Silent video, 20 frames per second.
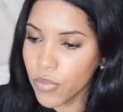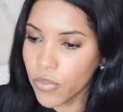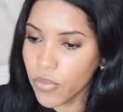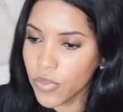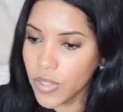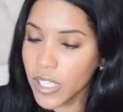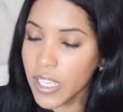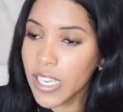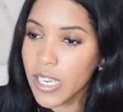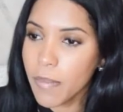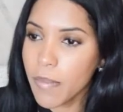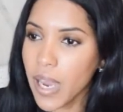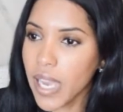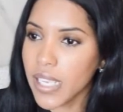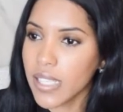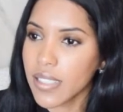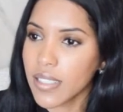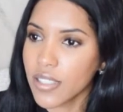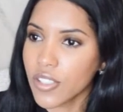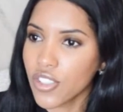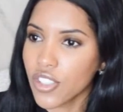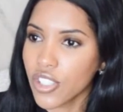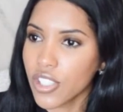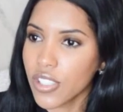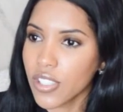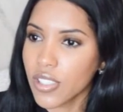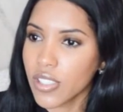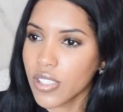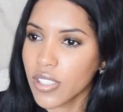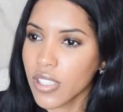to get my
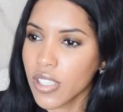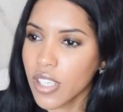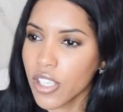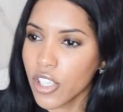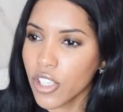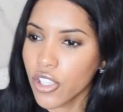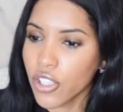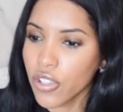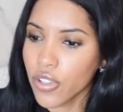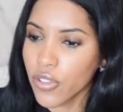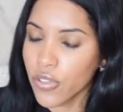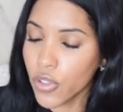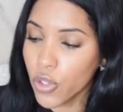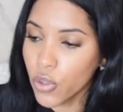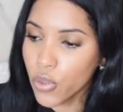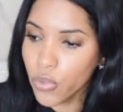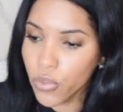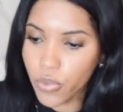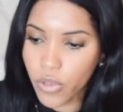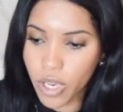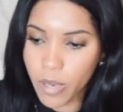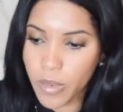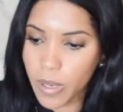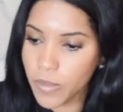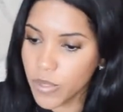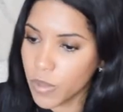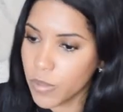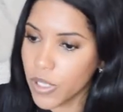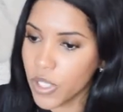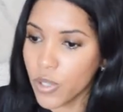attention, you come
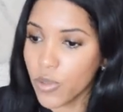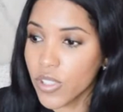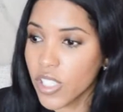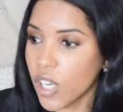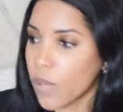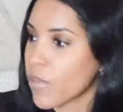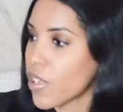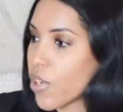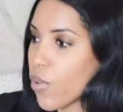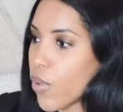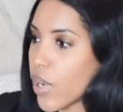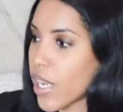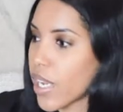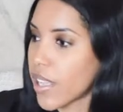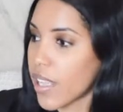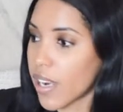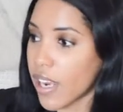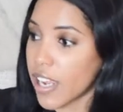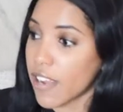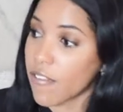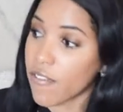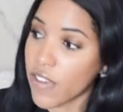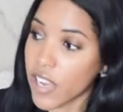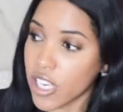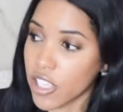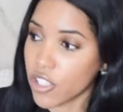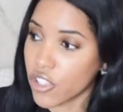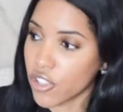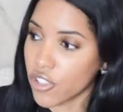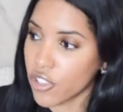up to me and you tell me a way that I
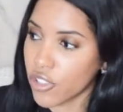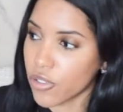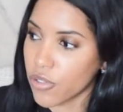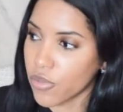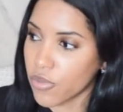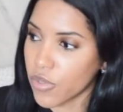affected you.